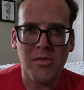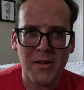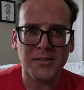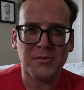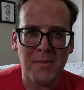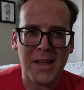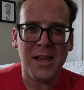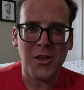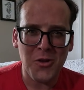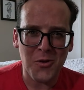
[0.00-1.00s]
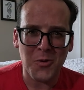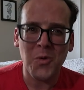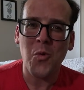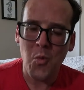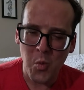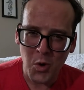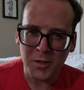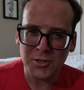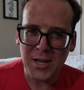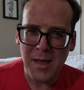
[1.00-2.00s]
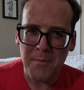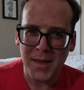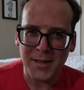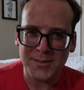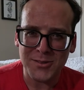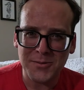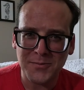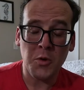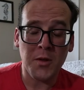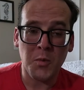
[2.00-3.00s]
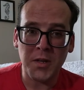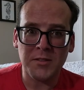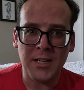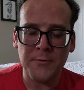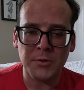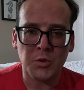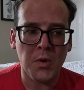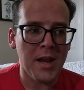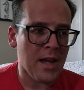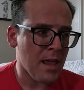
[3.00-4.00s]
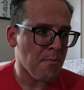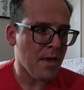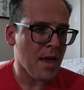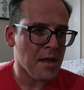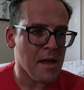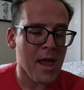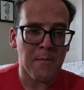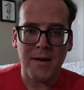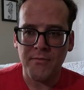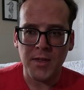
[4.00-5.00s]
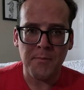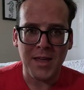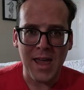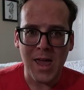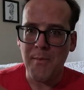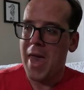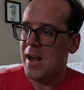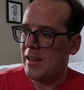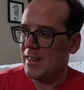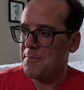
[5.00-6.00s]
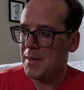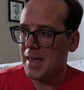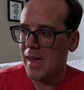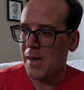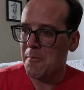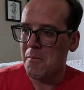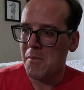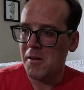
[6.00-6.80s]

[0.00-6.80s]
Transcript: thus making you world champions. The only real difference between an NBA game, a FIBA game, and an Olympic game